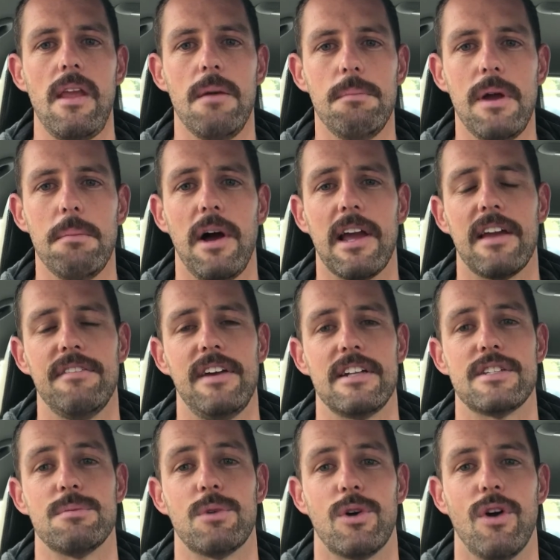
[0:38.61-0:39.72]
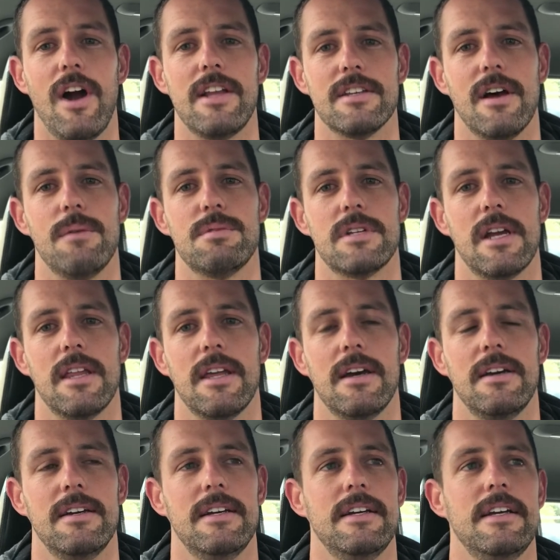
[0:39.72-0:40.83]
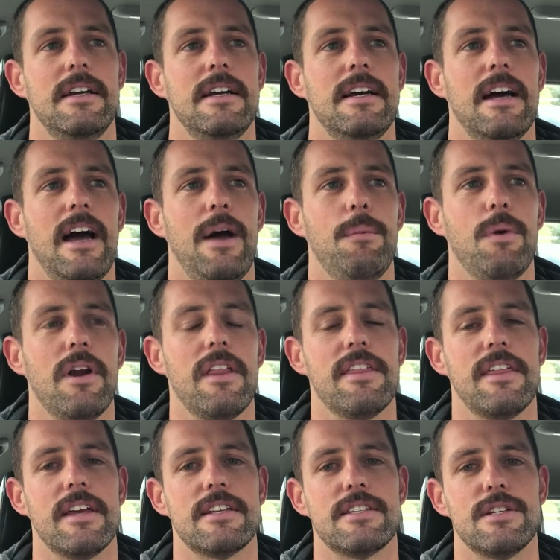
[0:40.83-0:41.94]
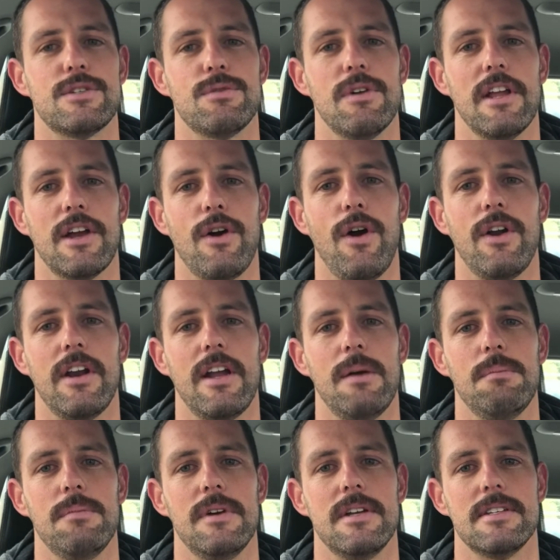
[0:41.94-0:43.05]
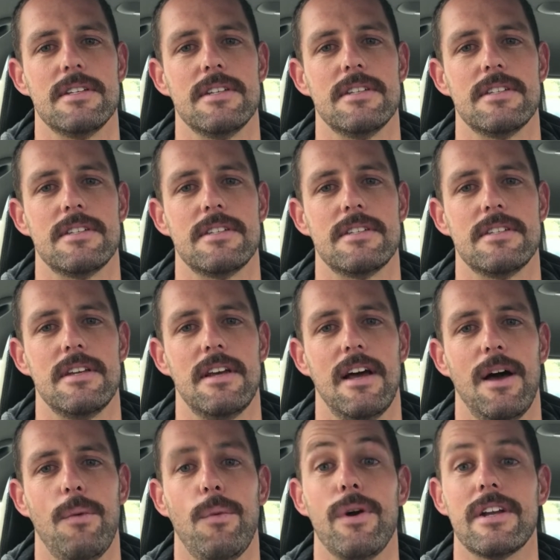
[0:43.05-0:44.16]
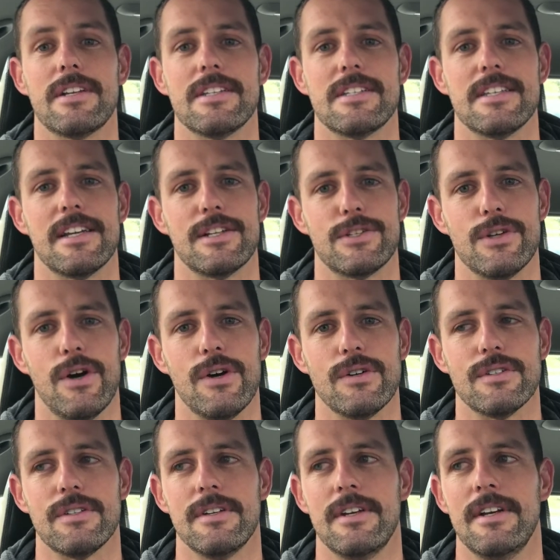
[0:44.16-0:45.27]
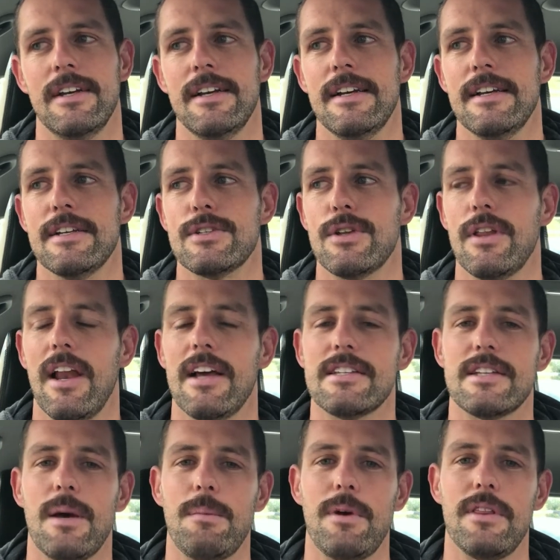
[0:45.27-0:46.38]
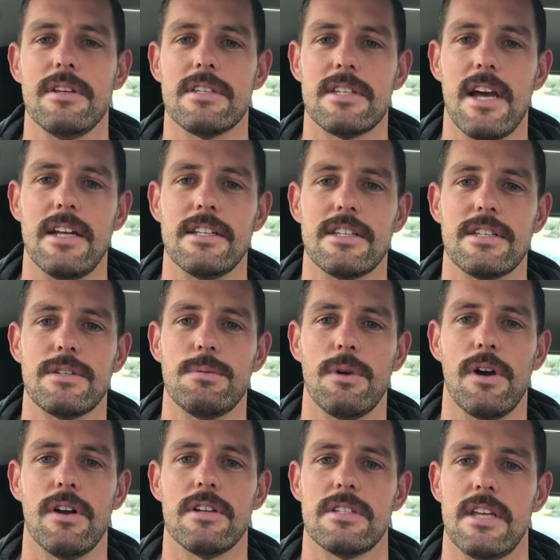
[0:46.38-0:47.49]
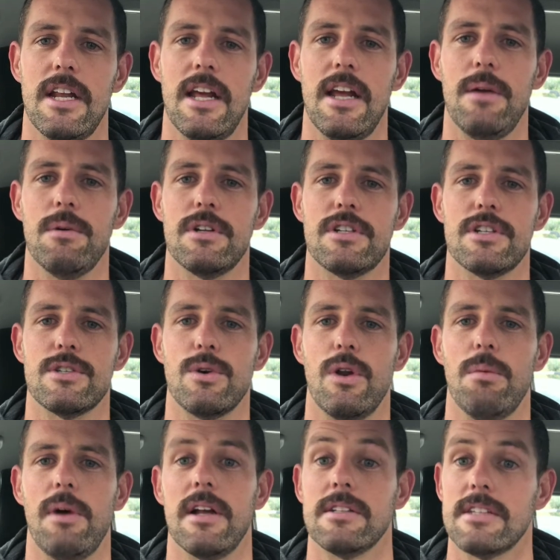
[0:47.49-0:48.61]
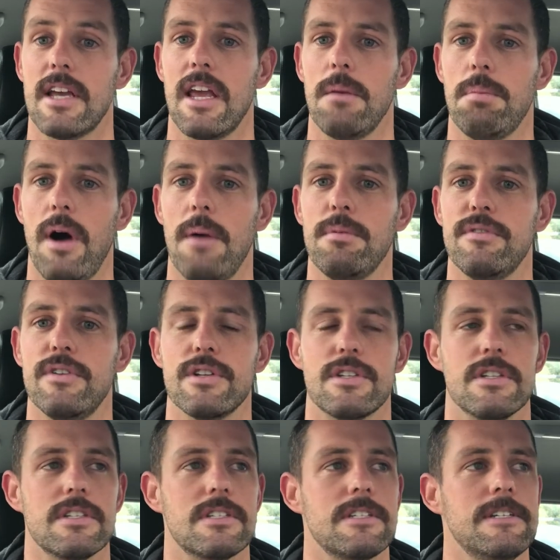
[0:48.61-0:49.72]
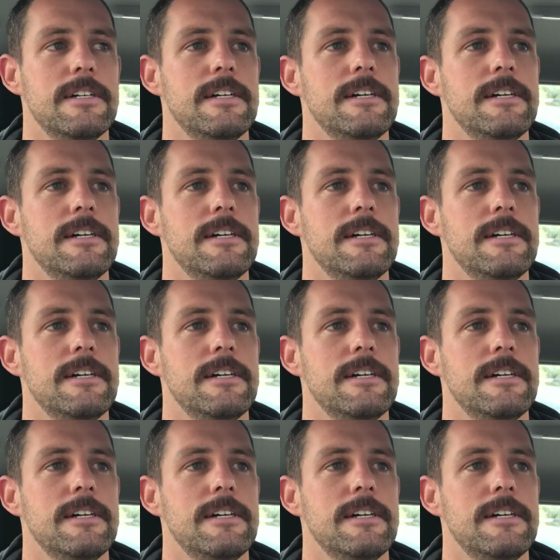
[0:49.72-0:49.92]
me and Micah have had some great times together. And one of the things that's really grown in him is his uh, wanting to sing songs. So the last time we are in the States, we got a CD which is all about singing Bible verses.